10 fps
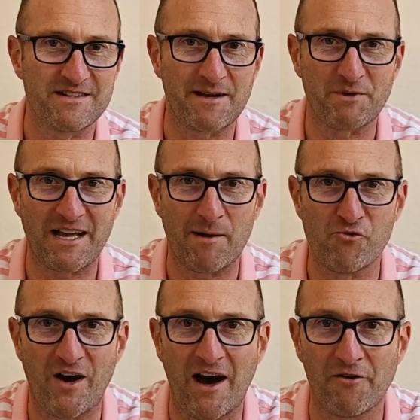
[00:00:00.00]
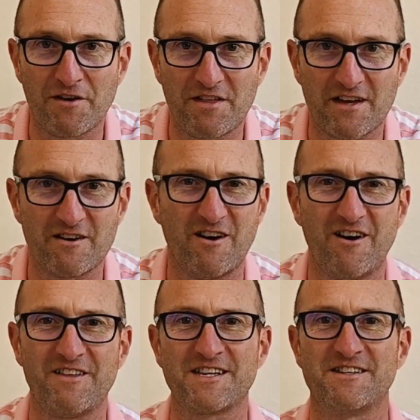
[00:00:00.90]
take my camera out and think,
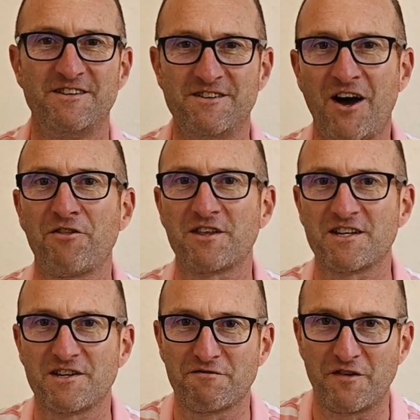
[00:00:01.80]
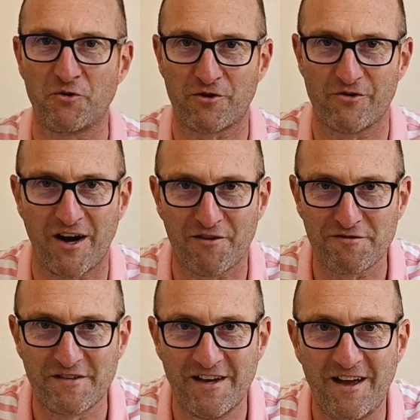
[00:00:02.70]
oh, there's nothing to
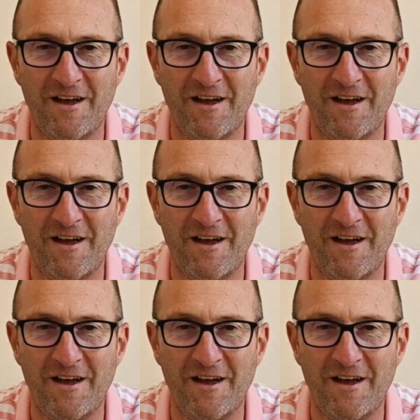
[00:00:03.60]
photograph.